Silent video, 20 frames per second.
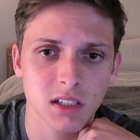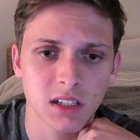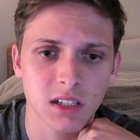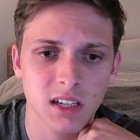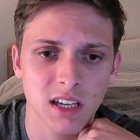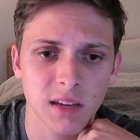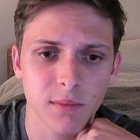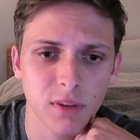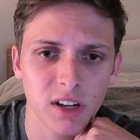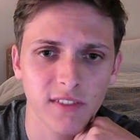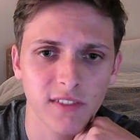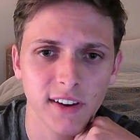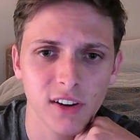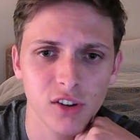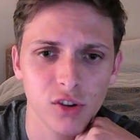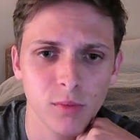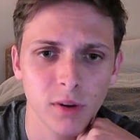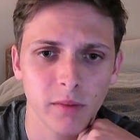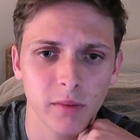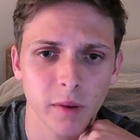But if I do
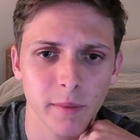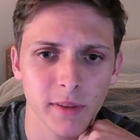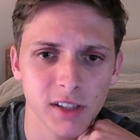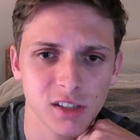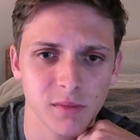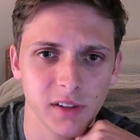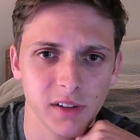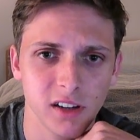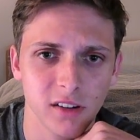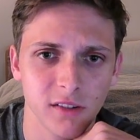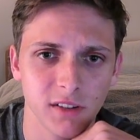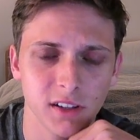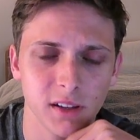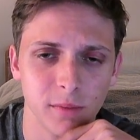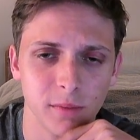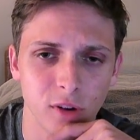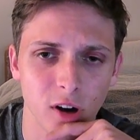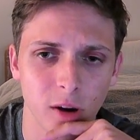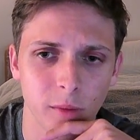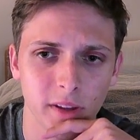bring my bishop here, he
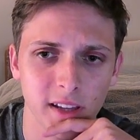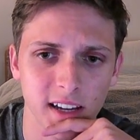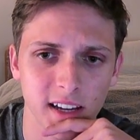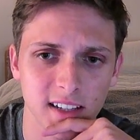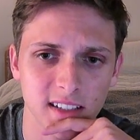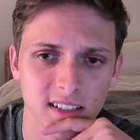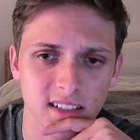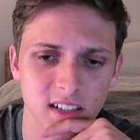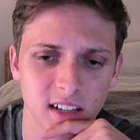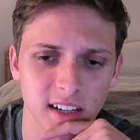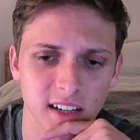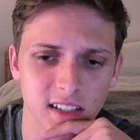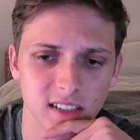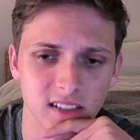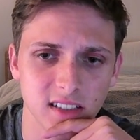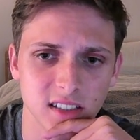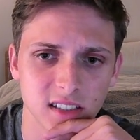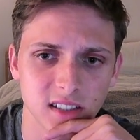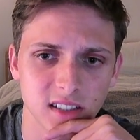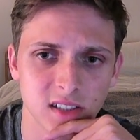probably has
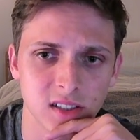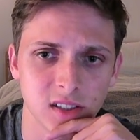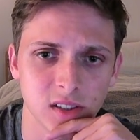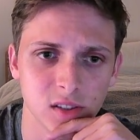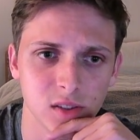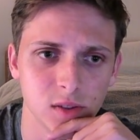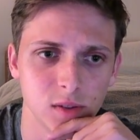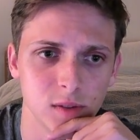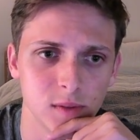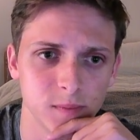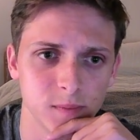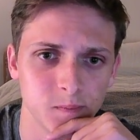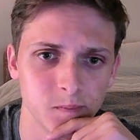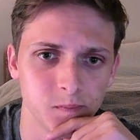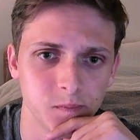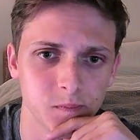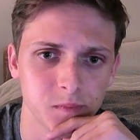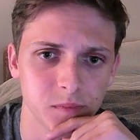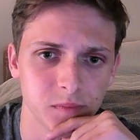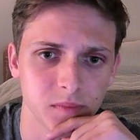knight to
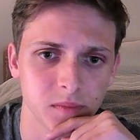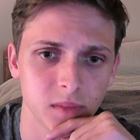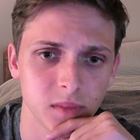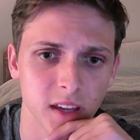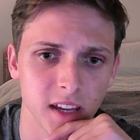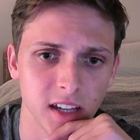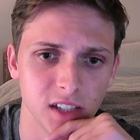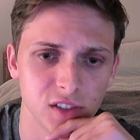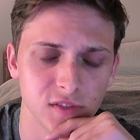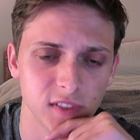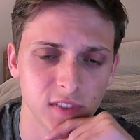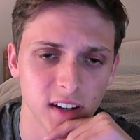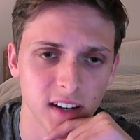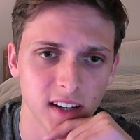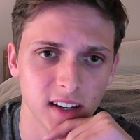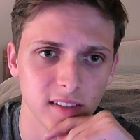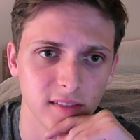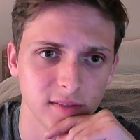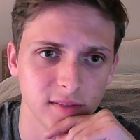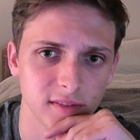
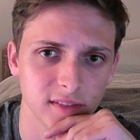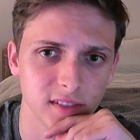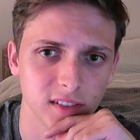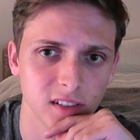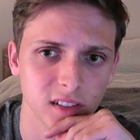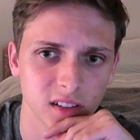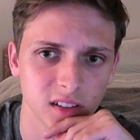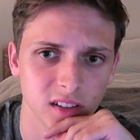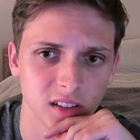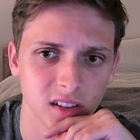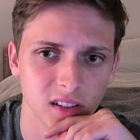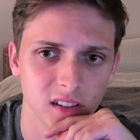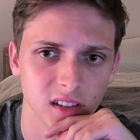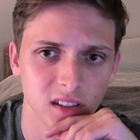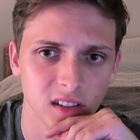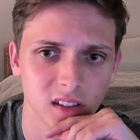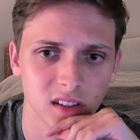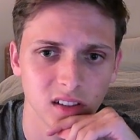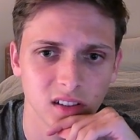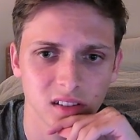h5.
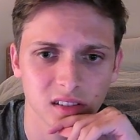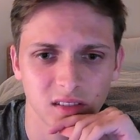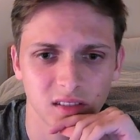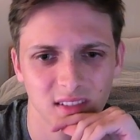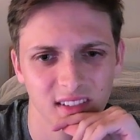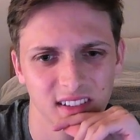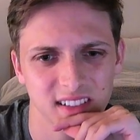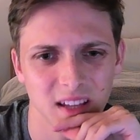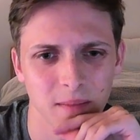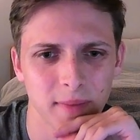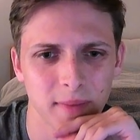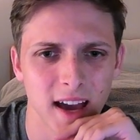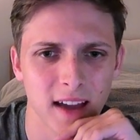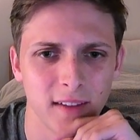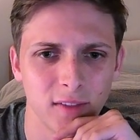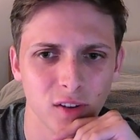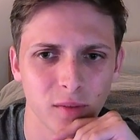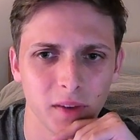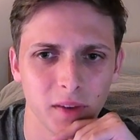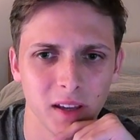Is that bad
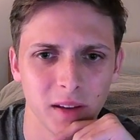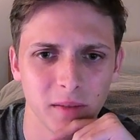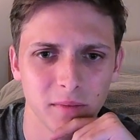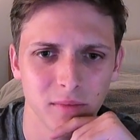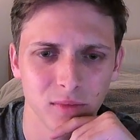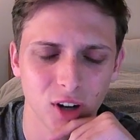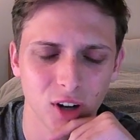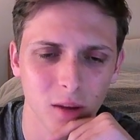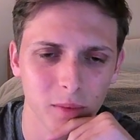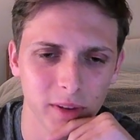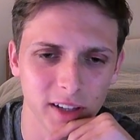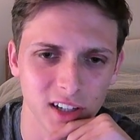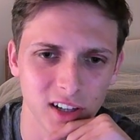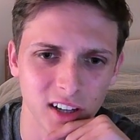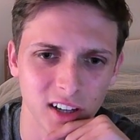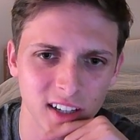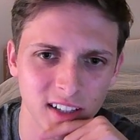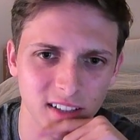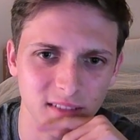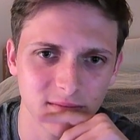for me? Probably
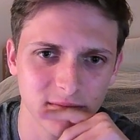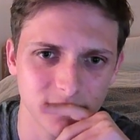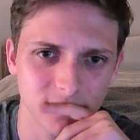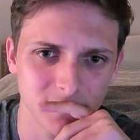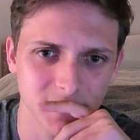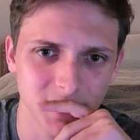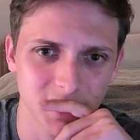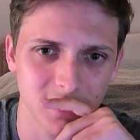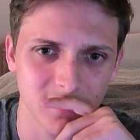not, but